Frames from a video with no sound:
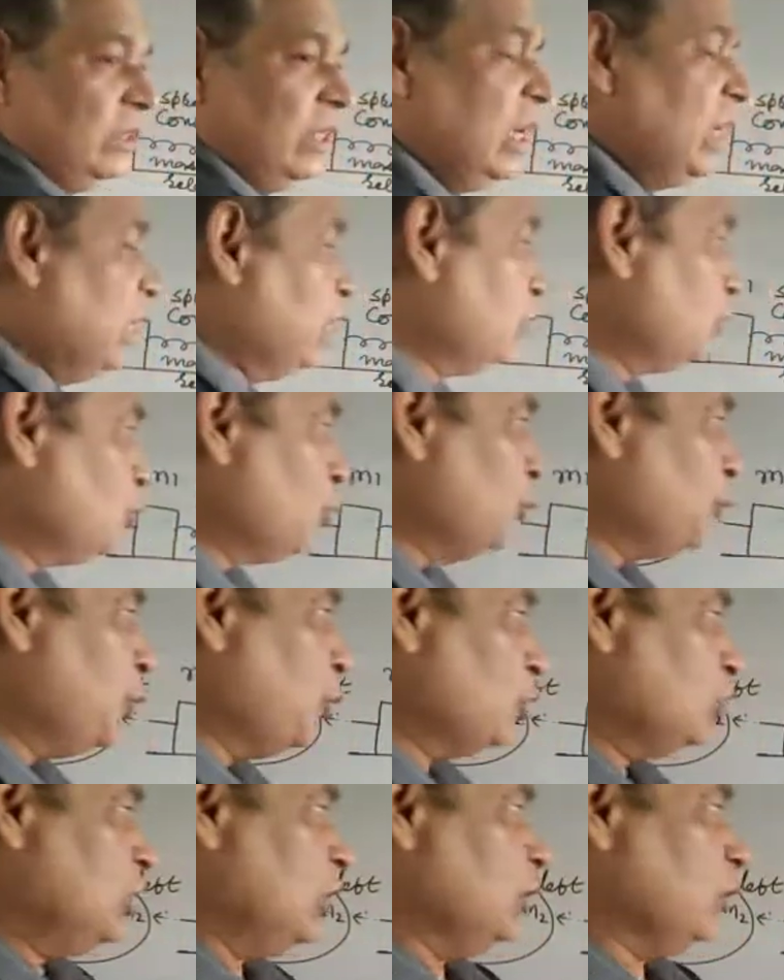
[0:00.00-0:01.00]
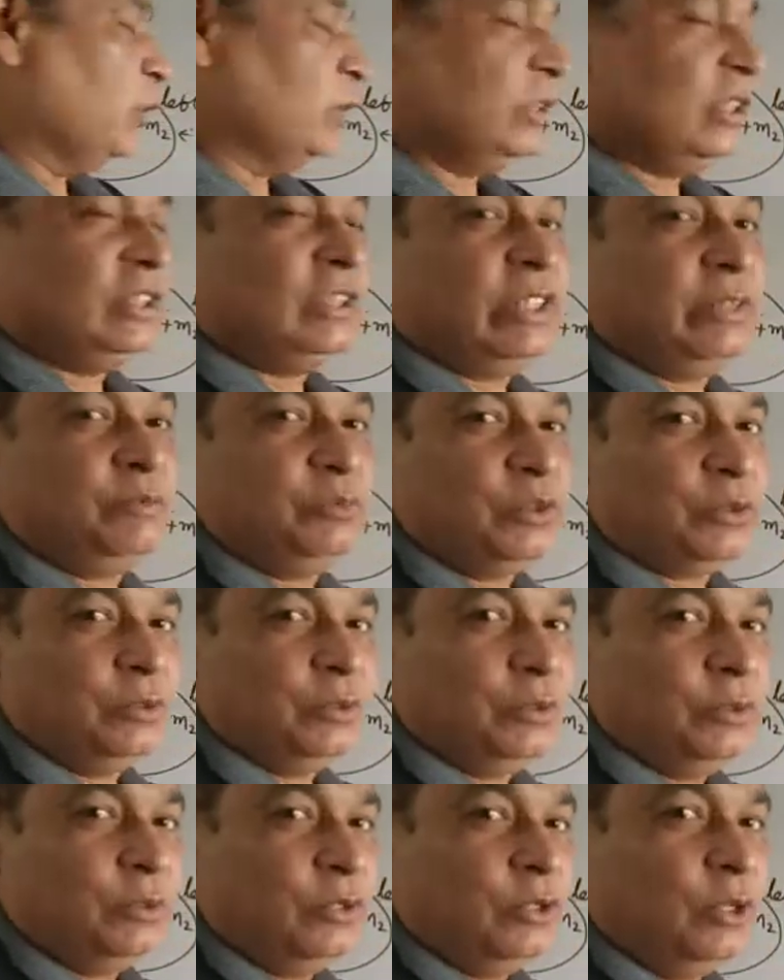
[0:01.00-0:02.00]
there are two forces on this M2.
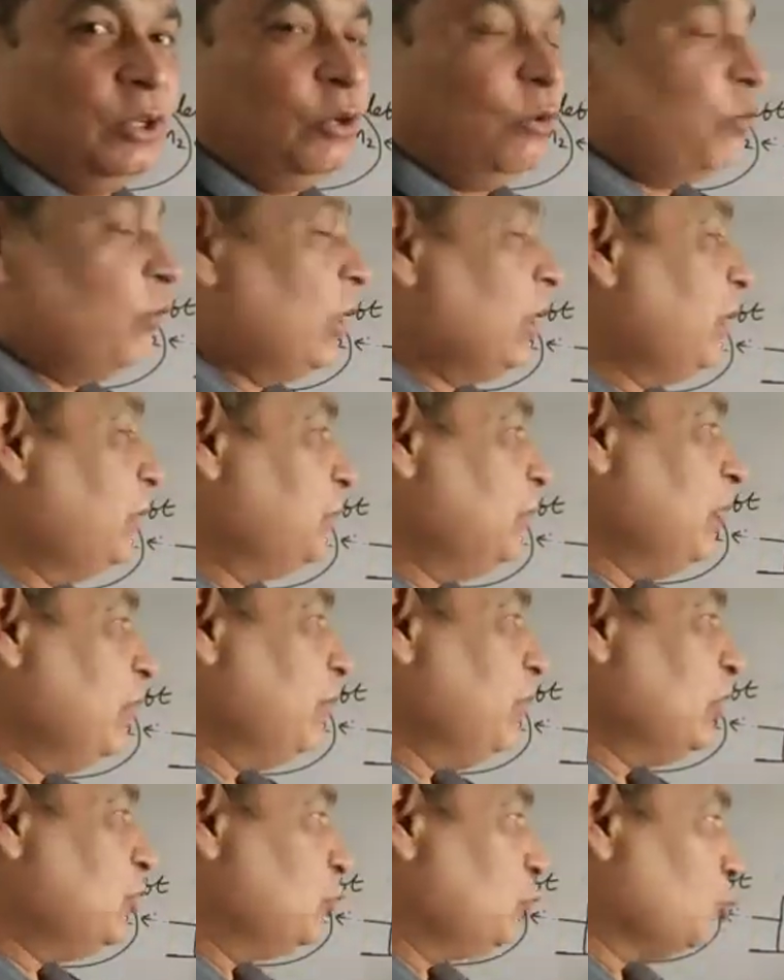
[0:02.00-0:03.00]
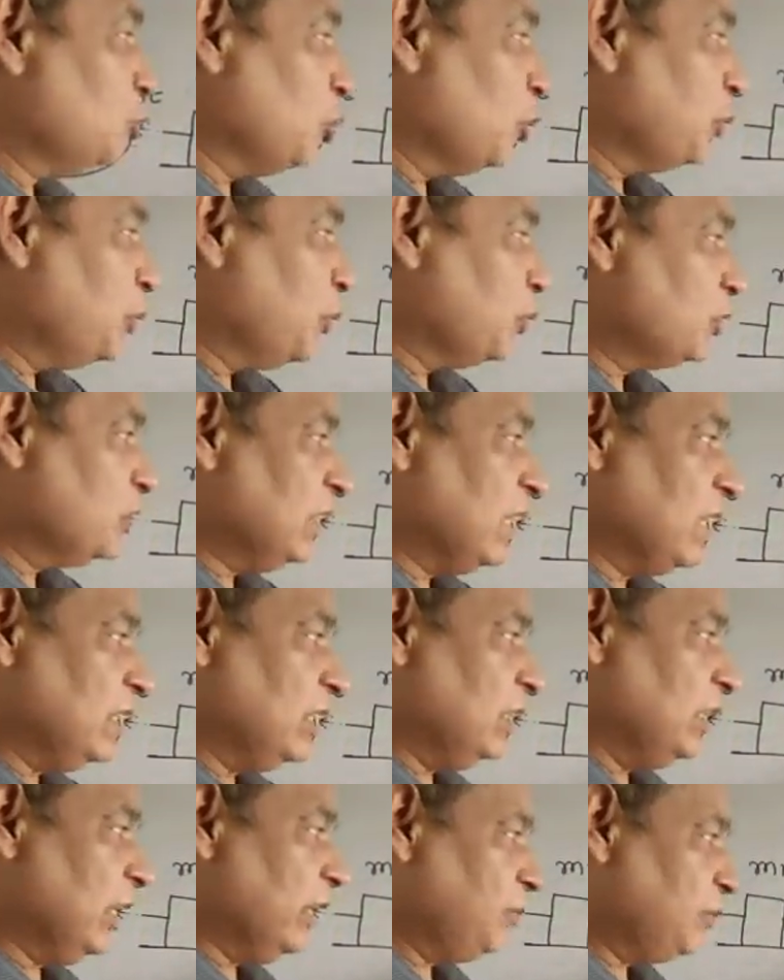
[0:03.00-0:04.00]
One of them is pseudo force, that
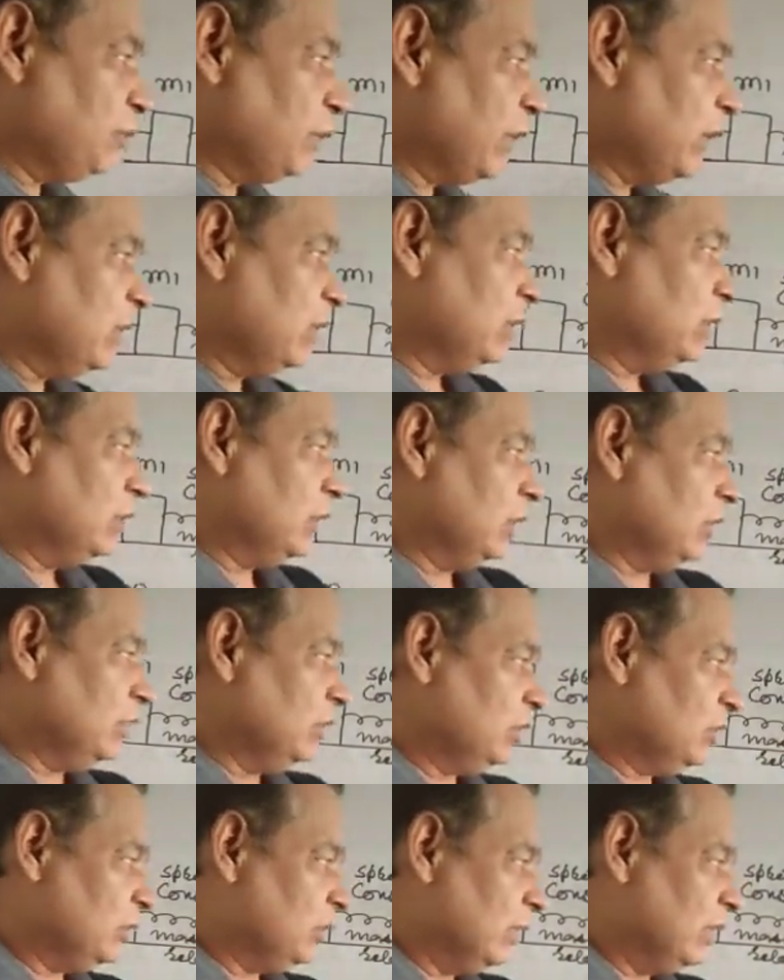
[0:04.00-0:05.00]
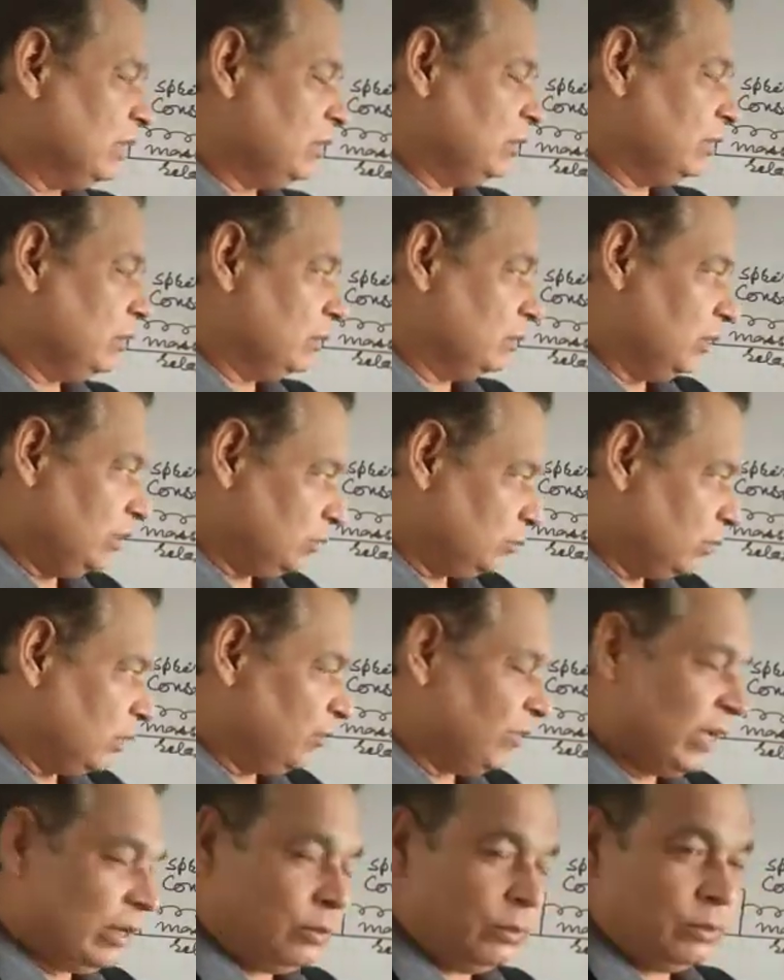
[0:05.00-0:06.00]
is leftward in this
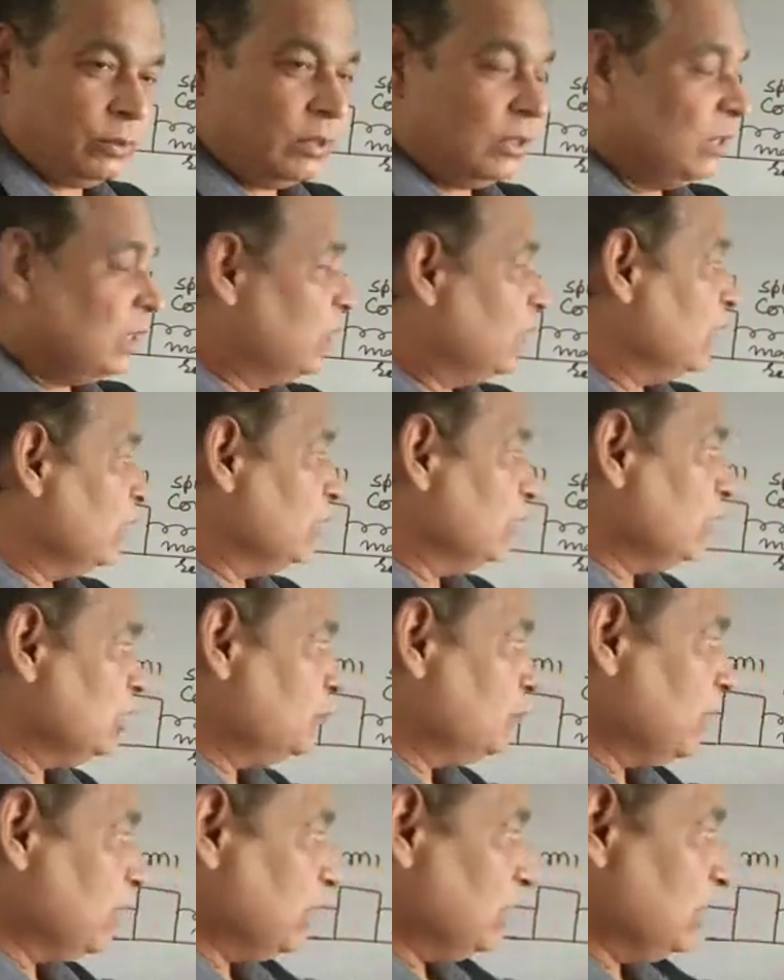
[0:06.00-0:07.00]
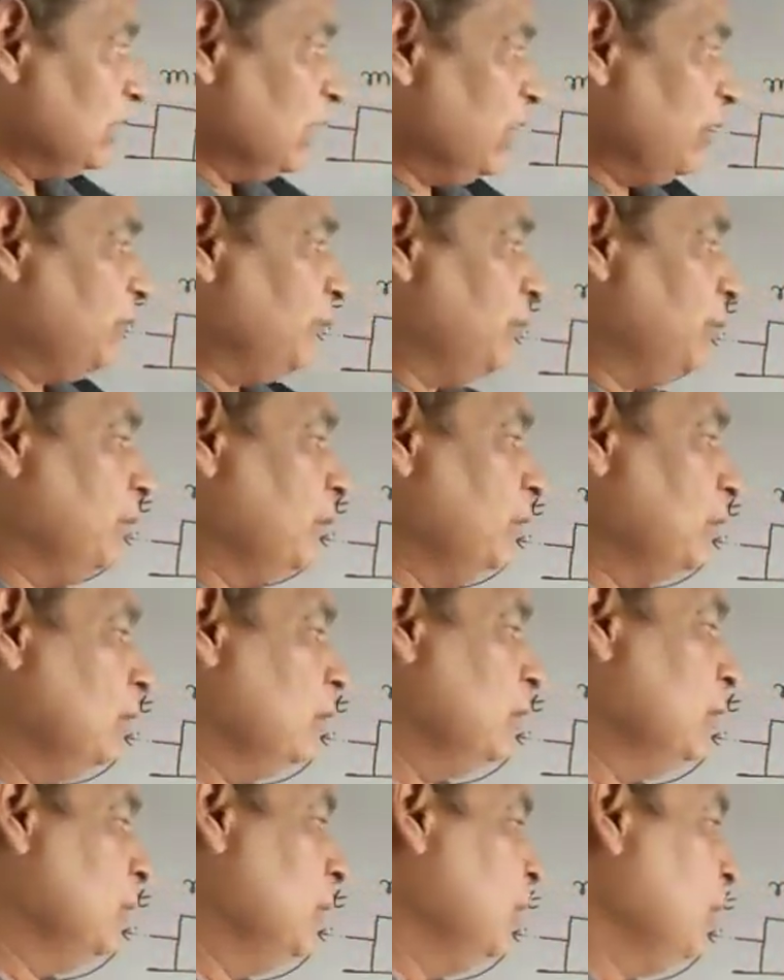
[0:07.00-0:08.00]
one value. This one is F.
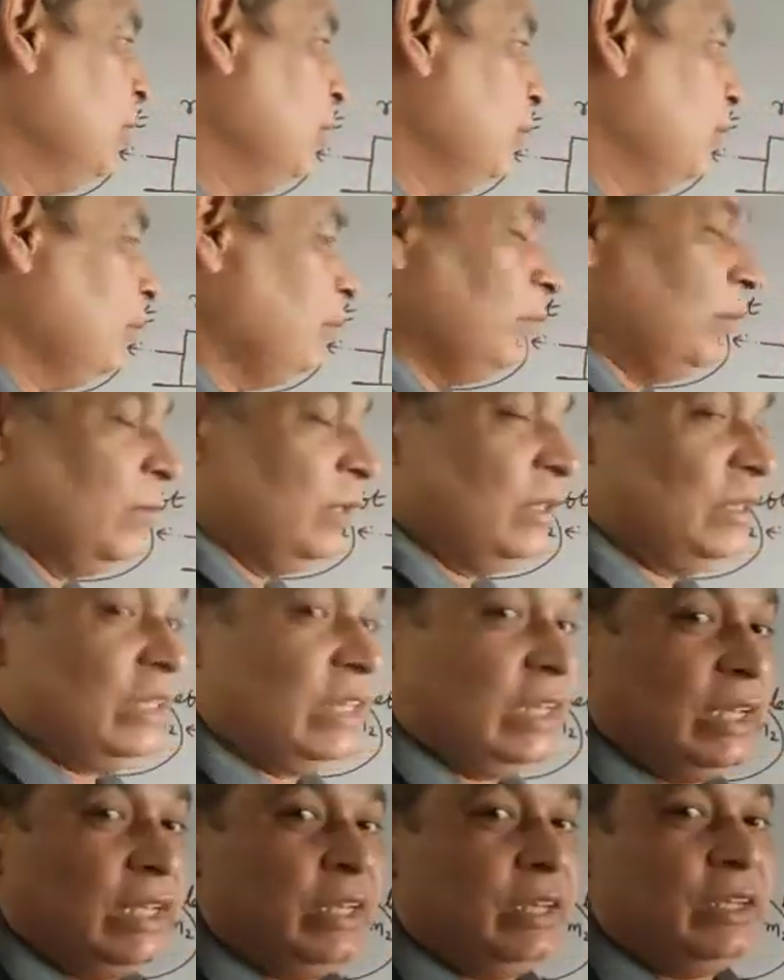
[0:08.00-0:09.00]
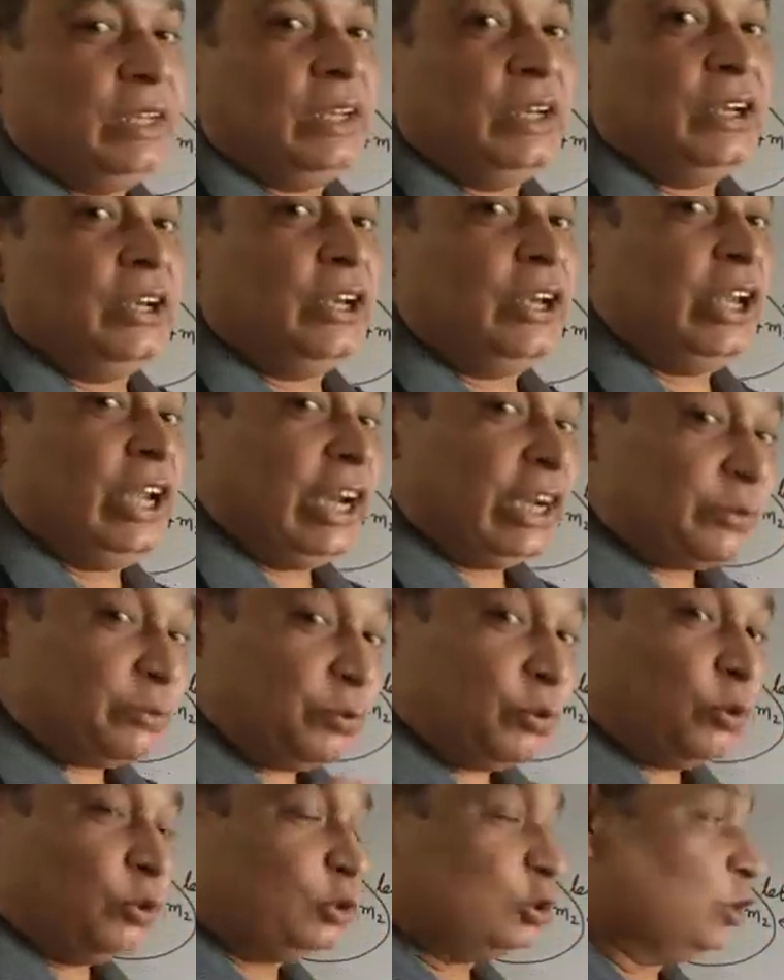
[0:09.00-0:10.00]
Then net
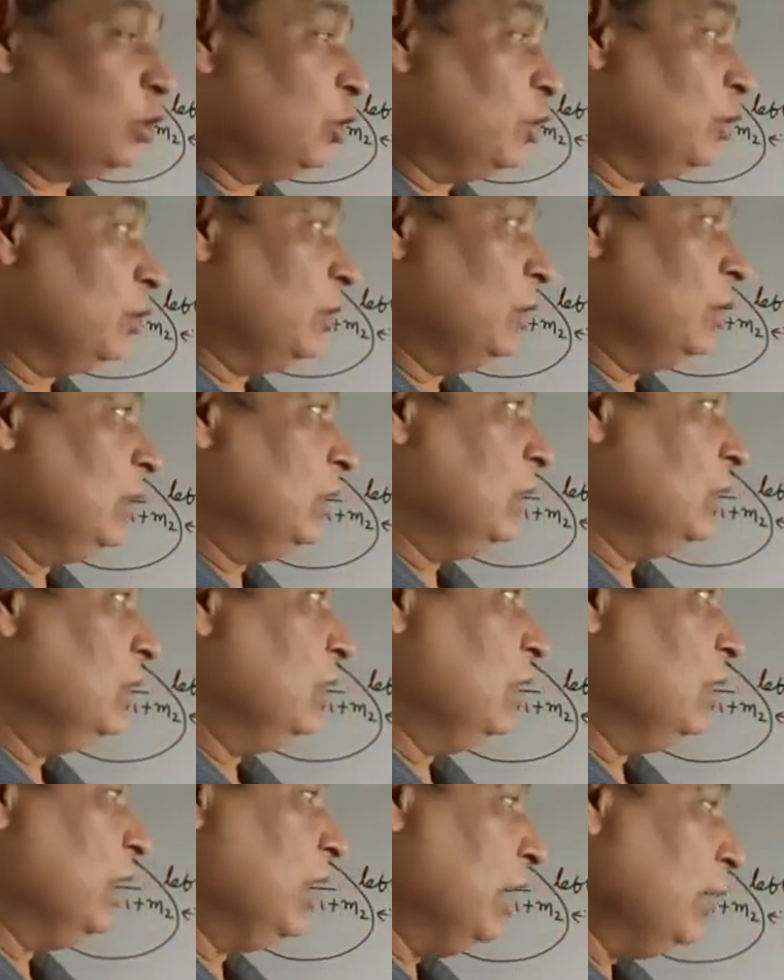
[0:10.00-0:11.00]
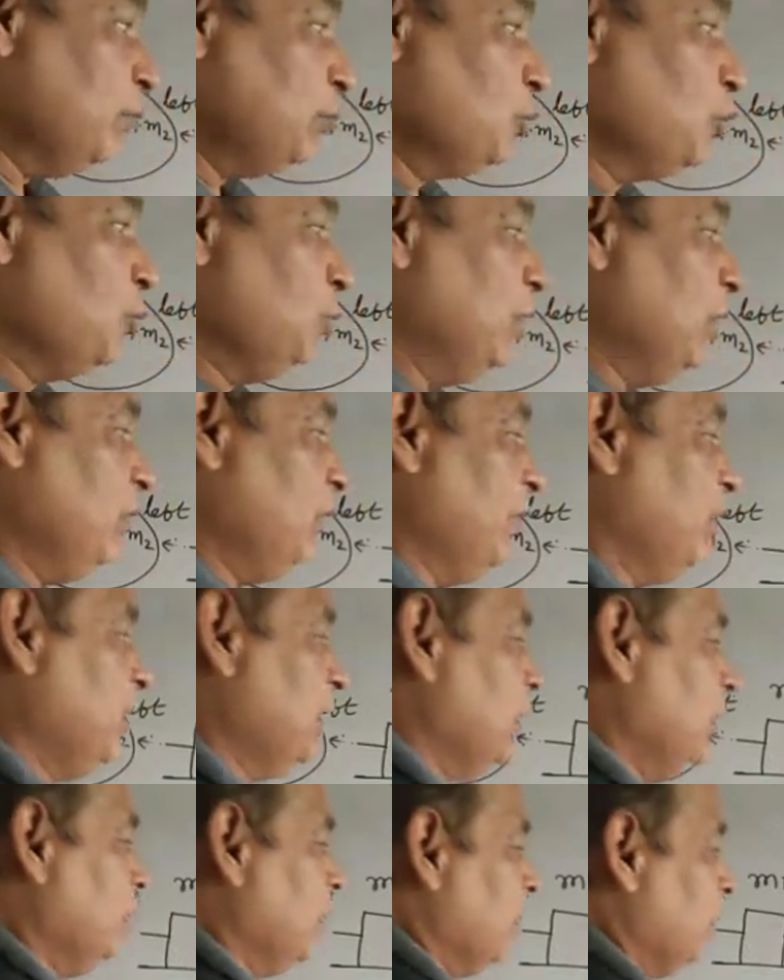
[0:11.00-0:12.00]
force on M2 will
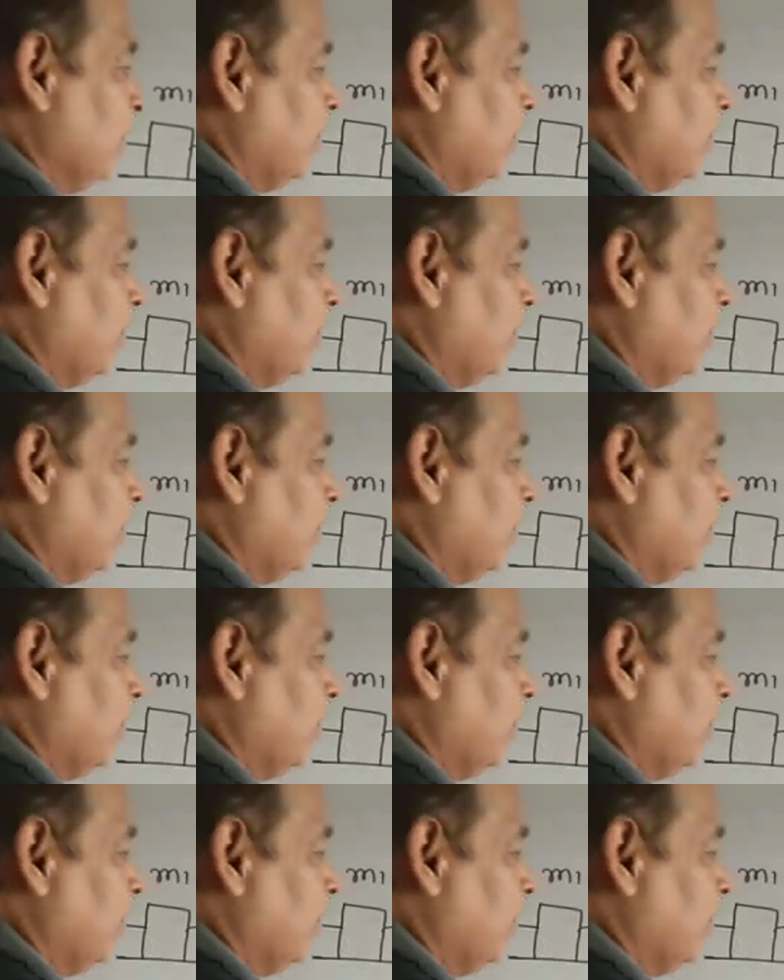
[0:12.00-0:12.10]
be